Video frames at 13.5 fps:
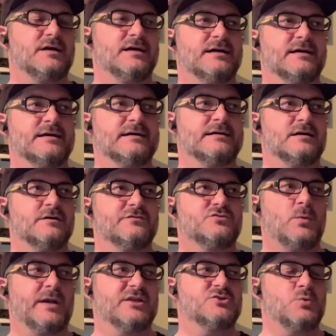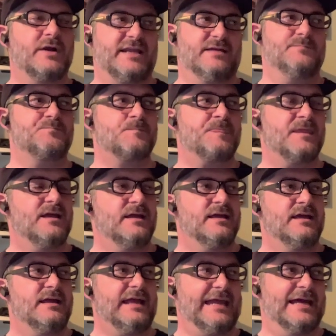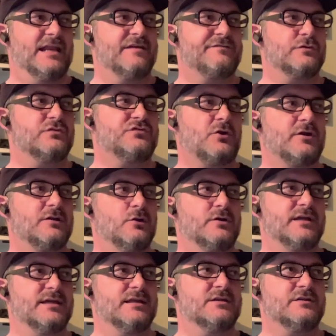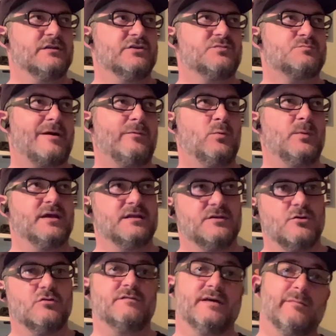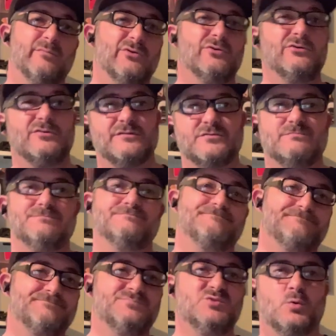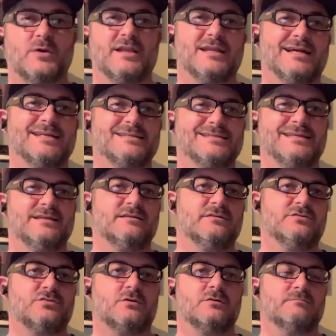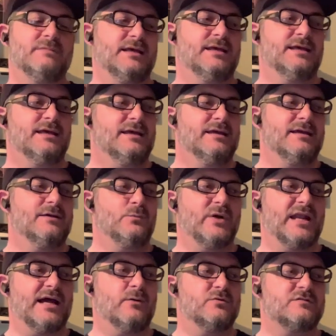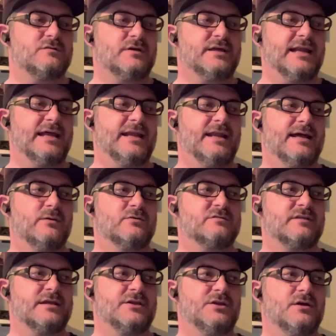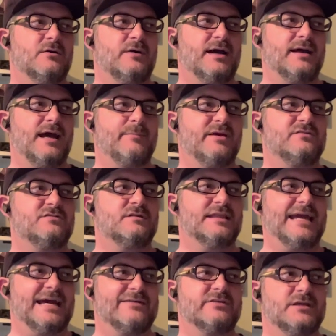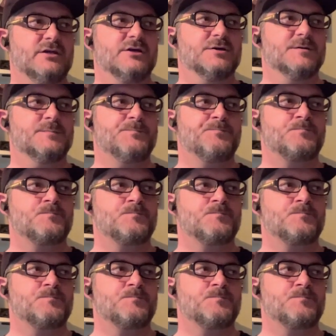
of 2020, and I first started looking into this probably in November of 2019. So when I was looking at it, I was like, I basically have a year